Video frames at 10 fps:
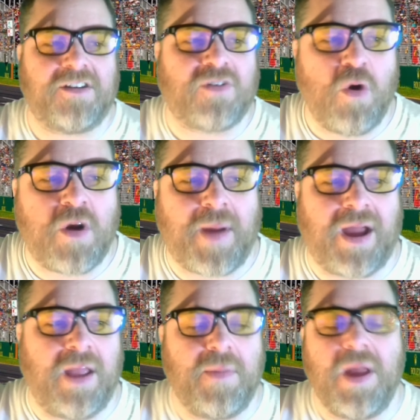to talk about
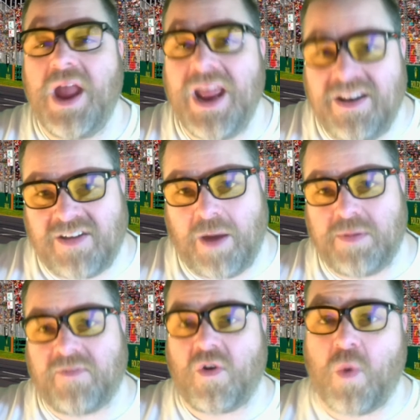him in terms
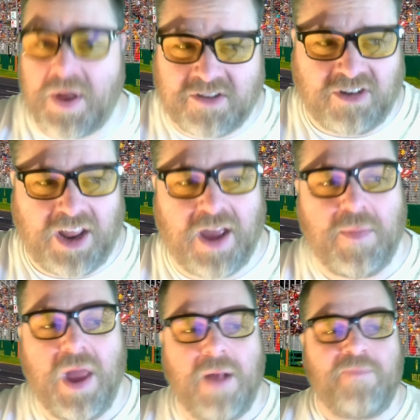of questioning him.
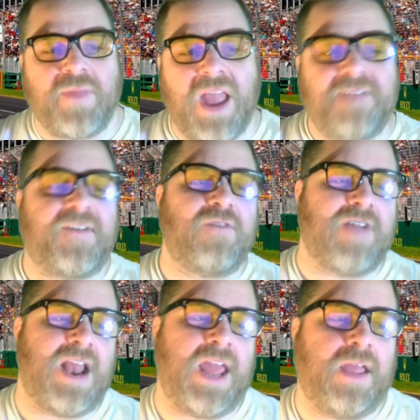Is
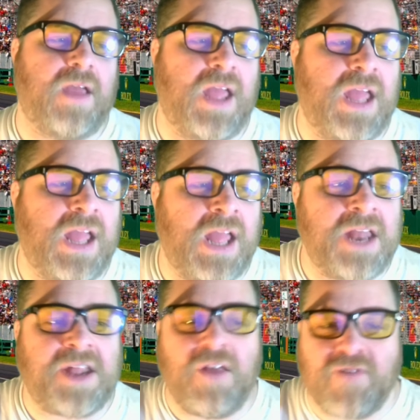
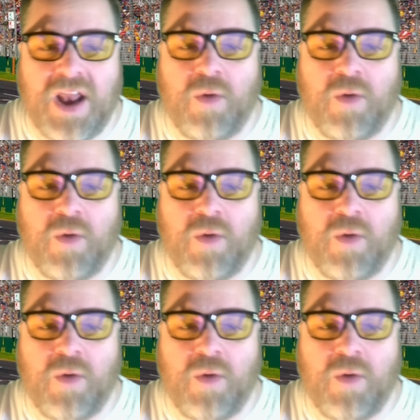he really